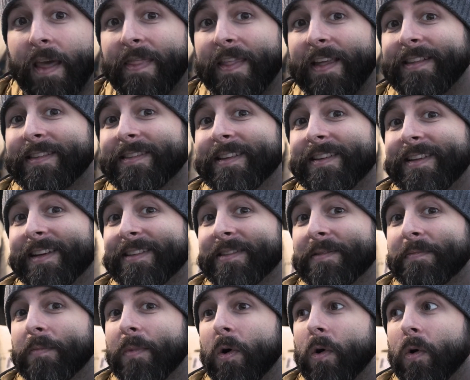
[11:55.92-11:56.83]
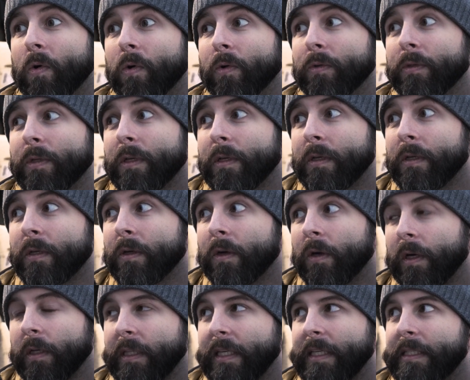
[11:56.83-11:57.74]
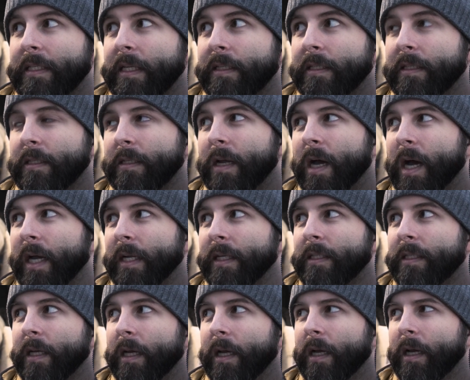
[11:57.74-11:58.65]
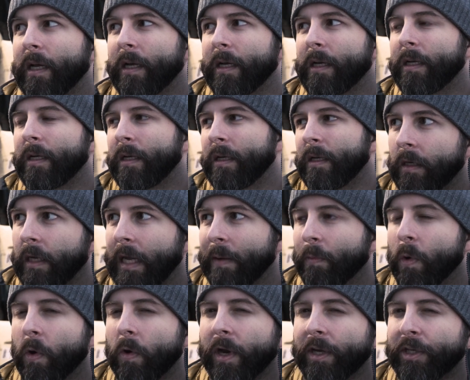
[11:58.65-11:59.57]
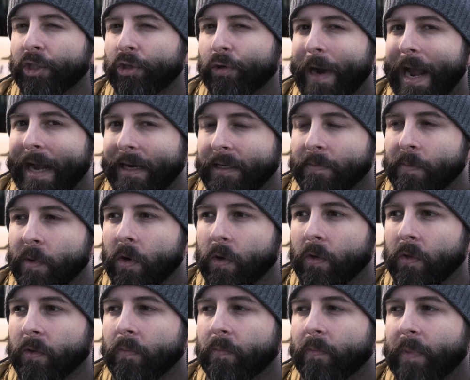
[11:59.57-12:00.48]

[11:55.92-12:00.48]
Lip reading: Thinsulate doesn't mold, or at least it's not, it won't attract mold,